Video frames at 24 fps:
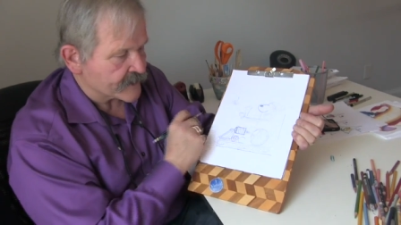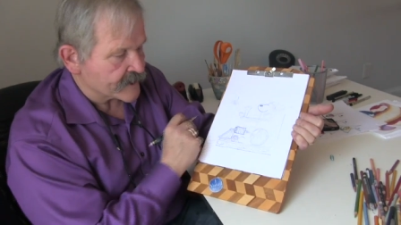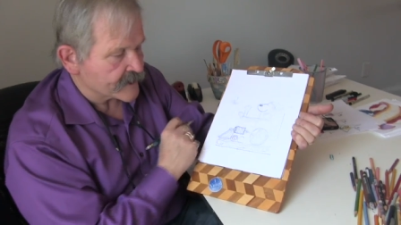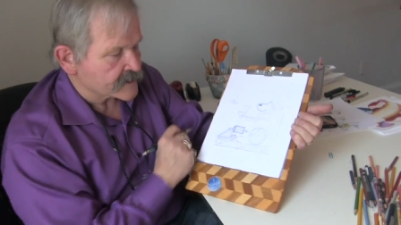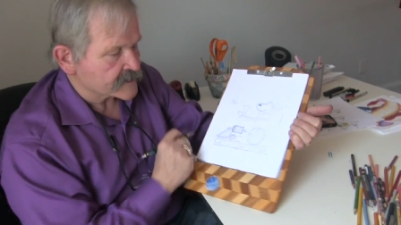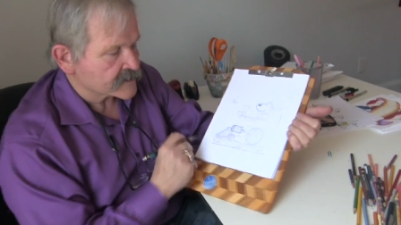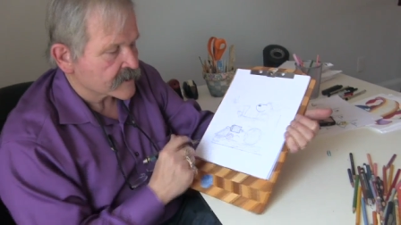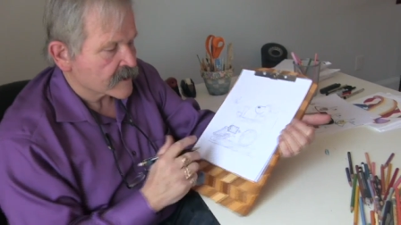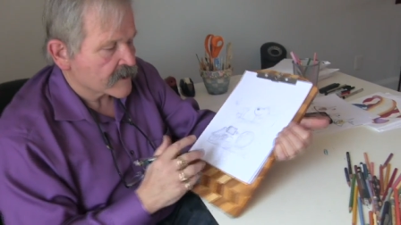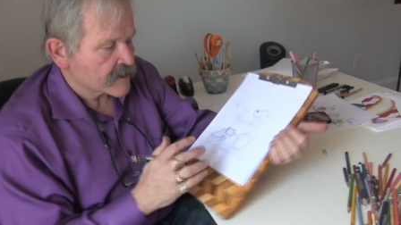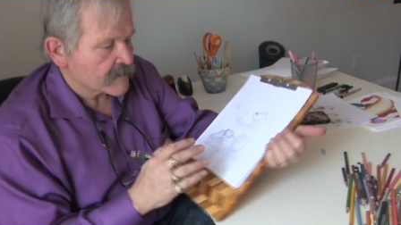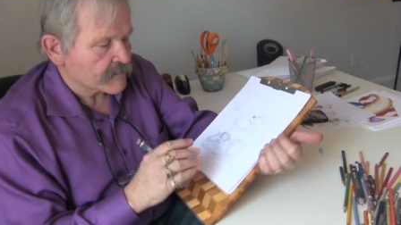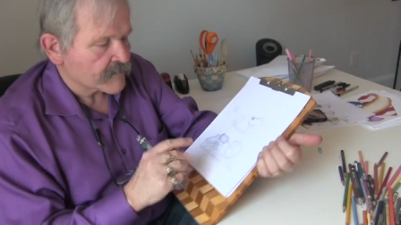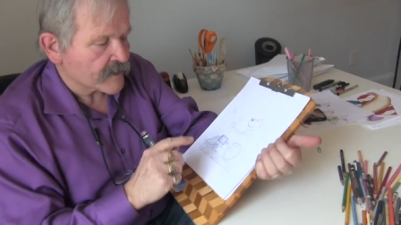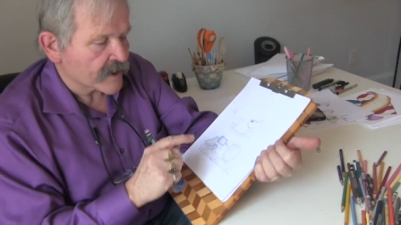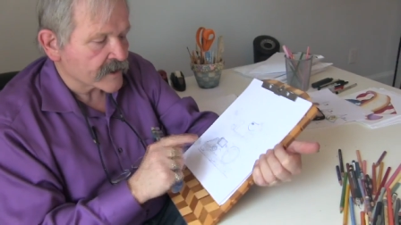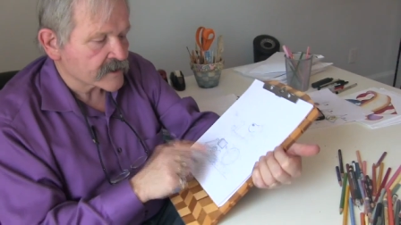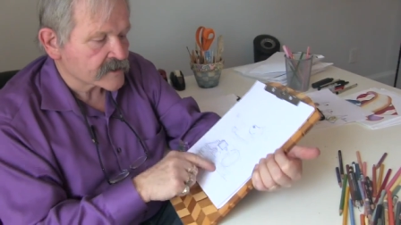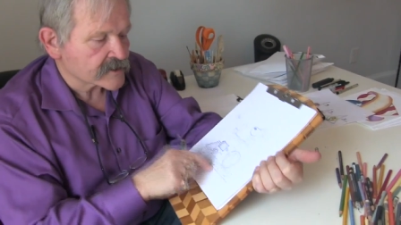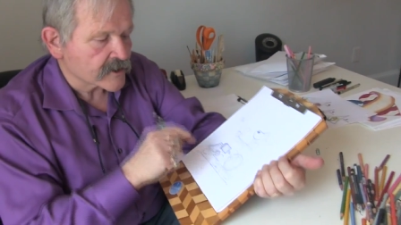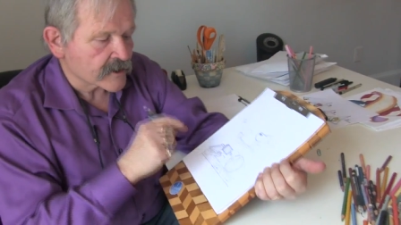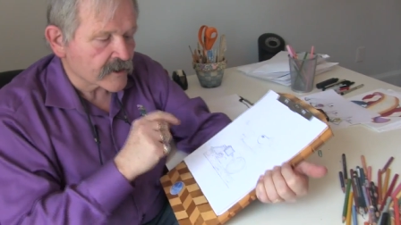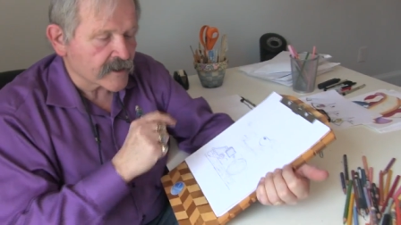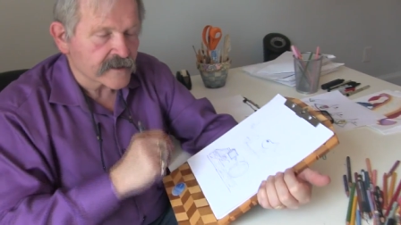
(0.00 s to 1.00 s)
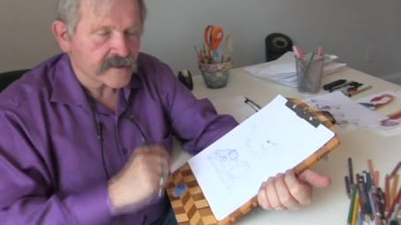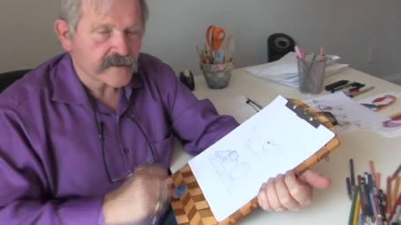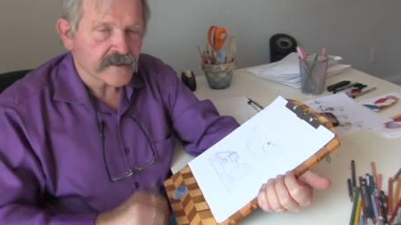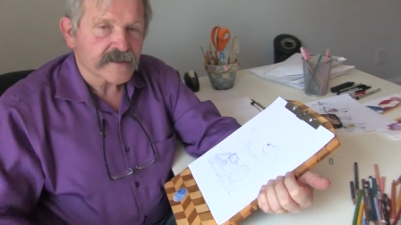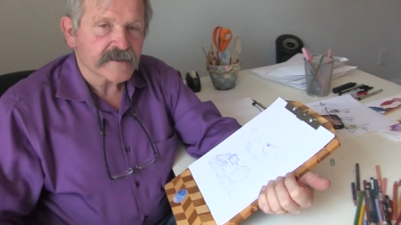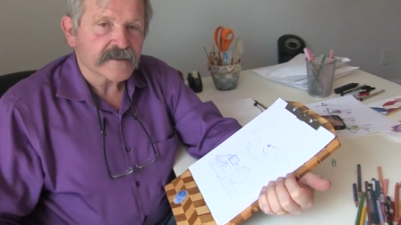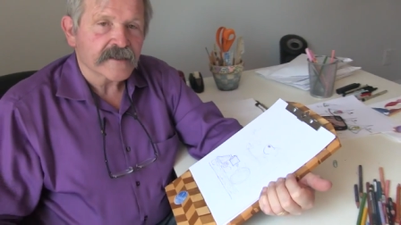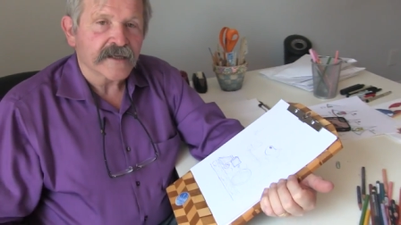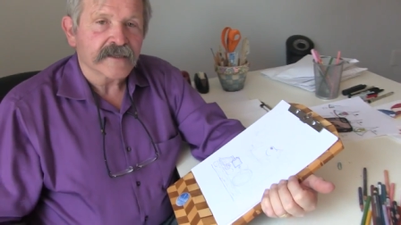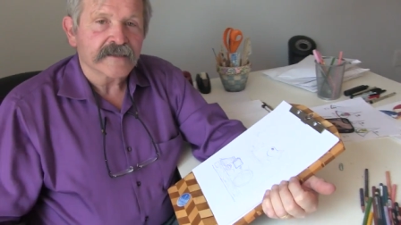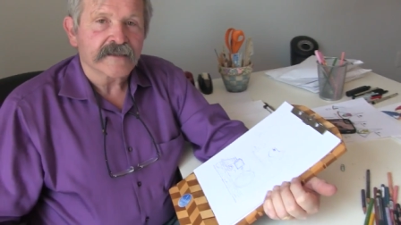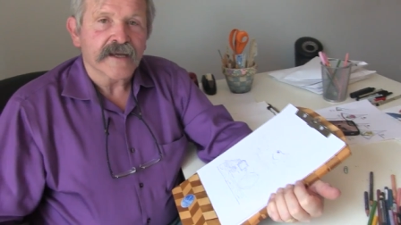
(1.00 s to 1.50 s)
piece. But I start out
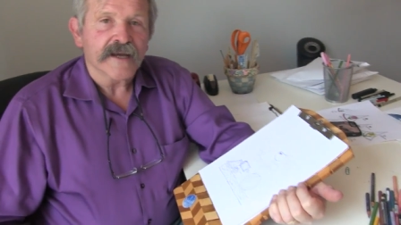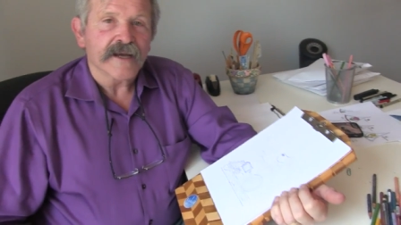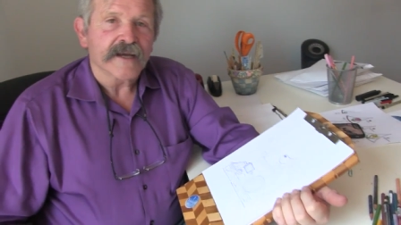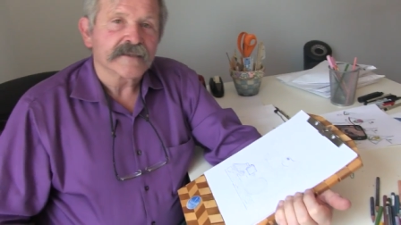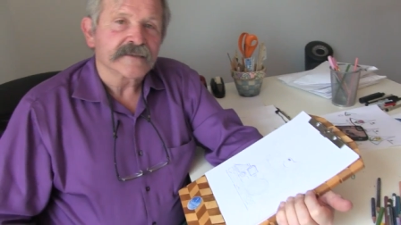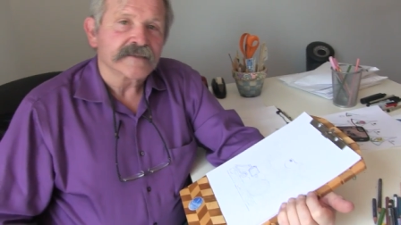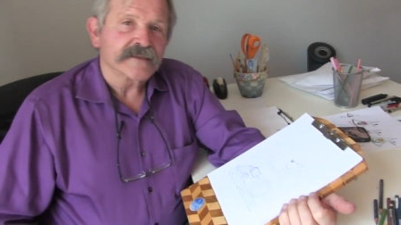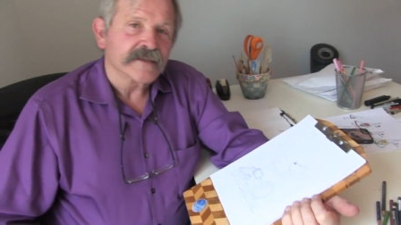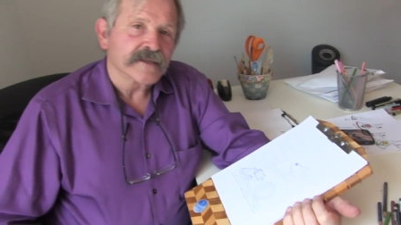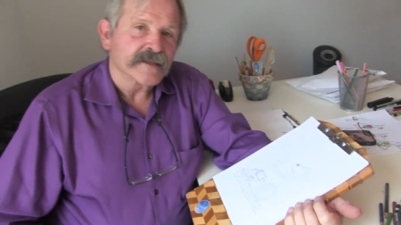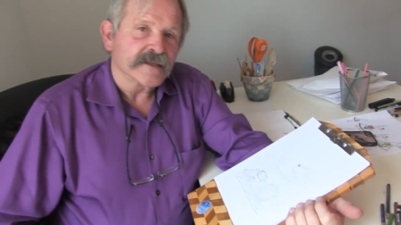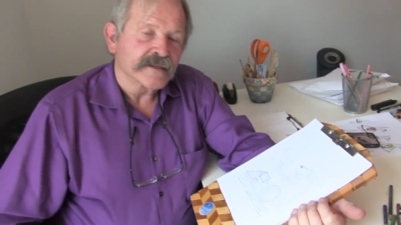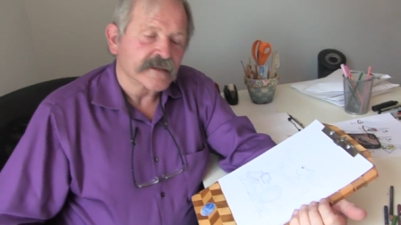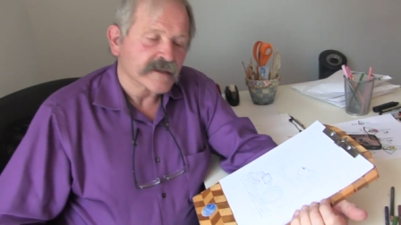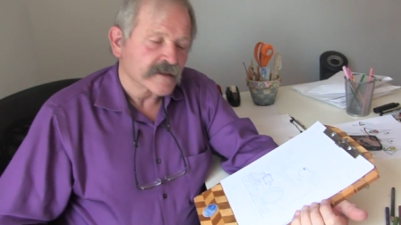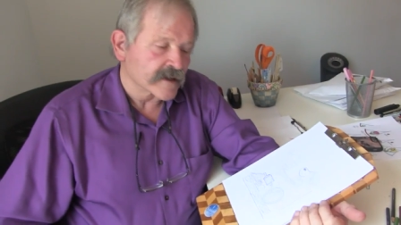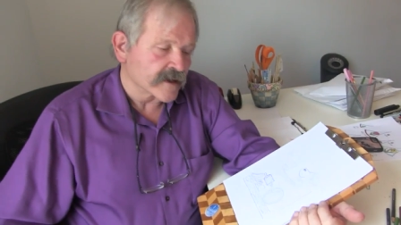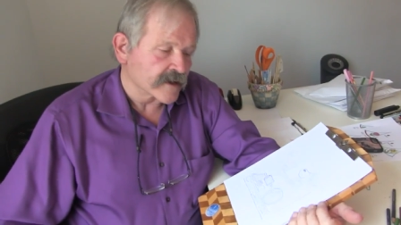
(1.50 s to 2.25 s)
just like that, see?